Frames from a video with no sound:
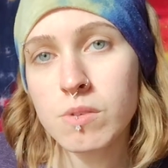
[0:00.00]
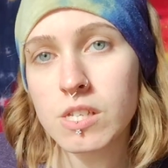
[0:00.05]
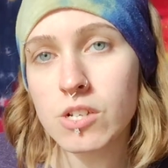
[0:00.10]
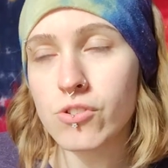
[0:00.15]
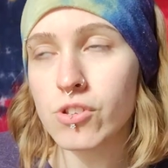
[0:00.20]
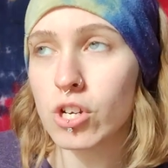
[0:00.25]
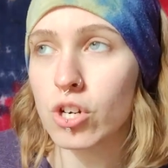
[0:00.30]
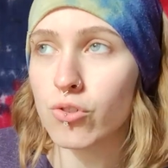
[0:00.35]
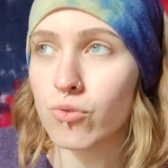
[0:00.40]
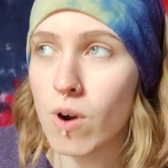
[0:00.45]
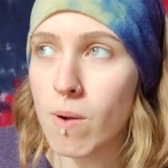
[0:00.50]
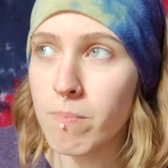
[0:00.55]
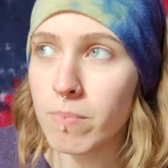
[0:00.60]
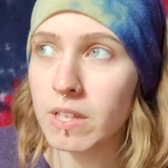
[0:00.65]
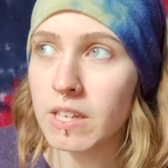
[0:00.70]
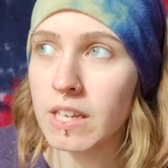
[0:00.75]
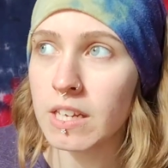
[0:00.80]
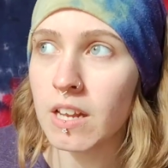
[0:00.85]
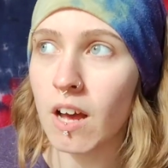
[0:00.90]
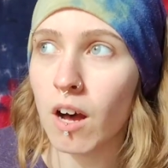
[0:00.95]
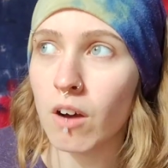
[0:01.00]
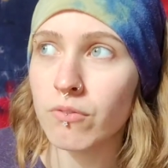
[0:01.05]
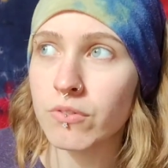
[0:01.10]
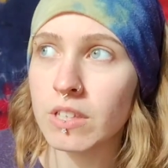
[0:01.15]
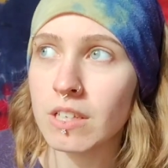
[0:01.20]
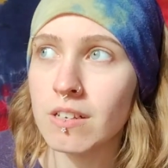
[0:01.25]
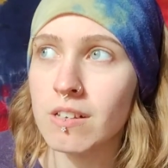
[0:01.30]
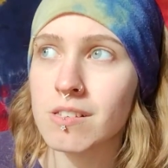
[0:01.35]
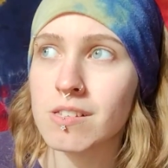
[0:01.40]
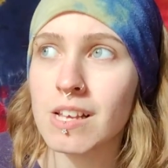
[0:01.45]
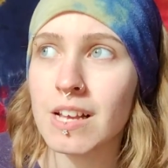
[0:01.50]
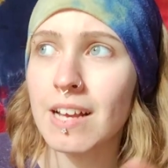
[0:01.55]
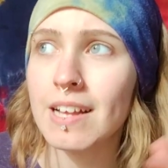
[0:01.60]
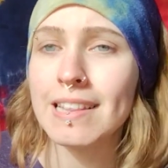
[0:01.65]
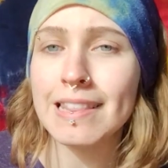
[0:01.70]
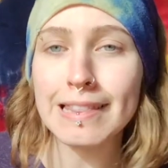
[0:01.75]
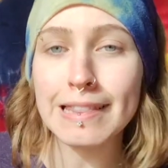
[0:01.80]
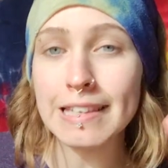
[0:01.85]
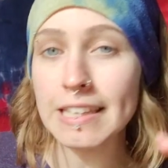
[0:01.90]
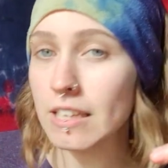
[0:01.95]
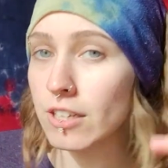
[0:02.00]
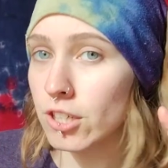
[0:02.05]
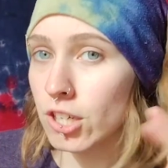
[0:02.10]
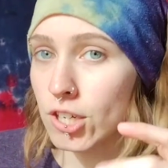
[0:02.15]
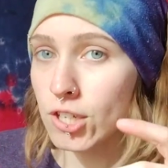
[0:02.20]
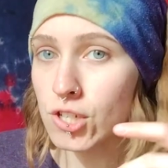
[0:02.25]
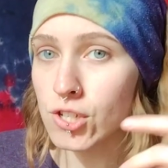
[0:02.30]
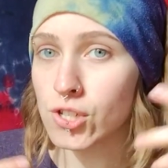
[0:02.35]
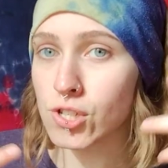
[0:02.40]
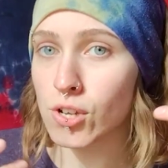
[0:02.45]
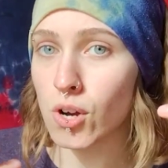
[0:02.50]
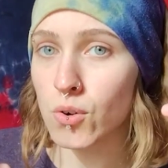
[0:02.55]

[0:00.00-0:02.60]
there's a crumbling of these leaders,